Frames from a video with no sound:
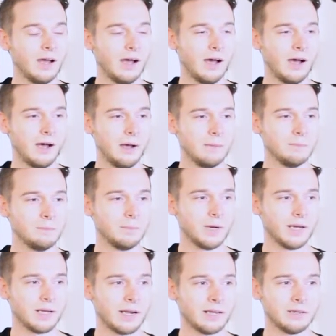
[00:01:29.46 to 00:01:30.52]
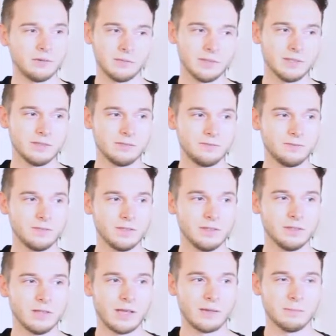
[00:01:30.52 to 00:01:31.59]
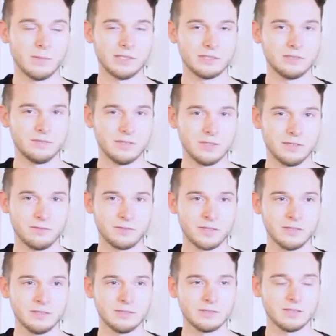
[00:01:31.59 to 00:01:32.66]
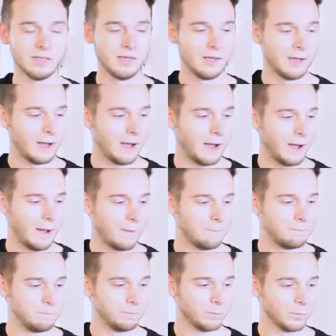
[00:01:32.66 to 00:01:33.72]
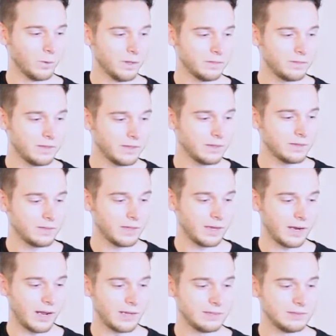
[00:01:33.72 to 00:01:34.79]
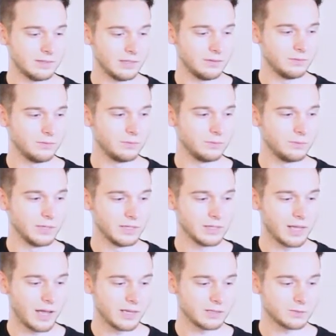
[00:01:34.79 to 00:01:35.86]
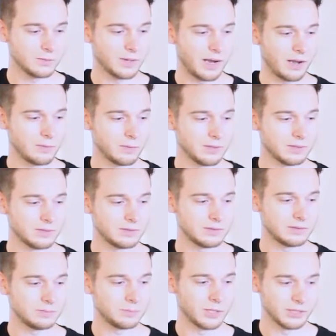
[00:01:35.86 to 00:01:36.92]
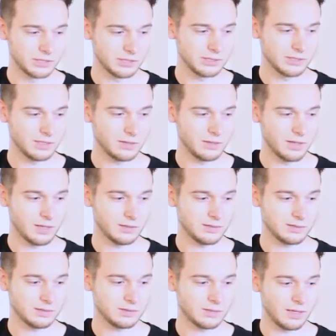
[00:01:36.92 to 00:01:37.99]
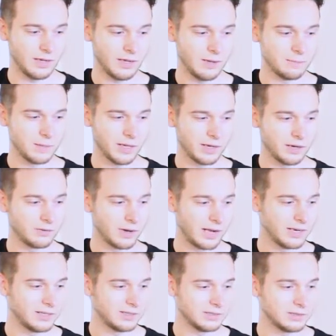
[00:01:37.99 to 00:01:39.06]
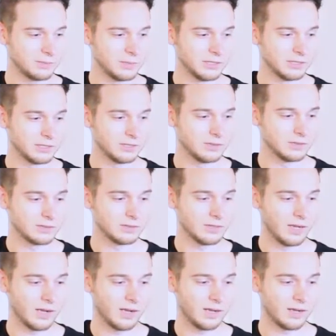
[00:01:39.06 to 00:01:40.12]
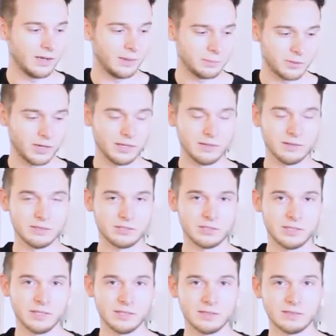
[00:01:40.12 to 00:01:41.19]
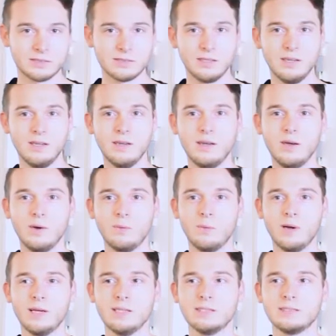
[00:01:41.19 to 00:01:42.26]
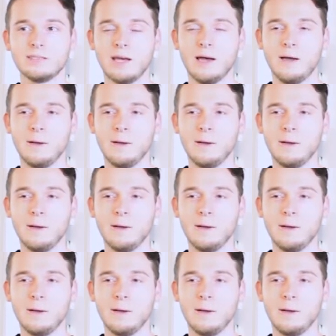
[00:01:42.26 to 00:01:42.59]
but I don't really feel like much of a difference. One thing that I didn't realize when I was purchasing this, and I ran into some issues upgrading the strings, was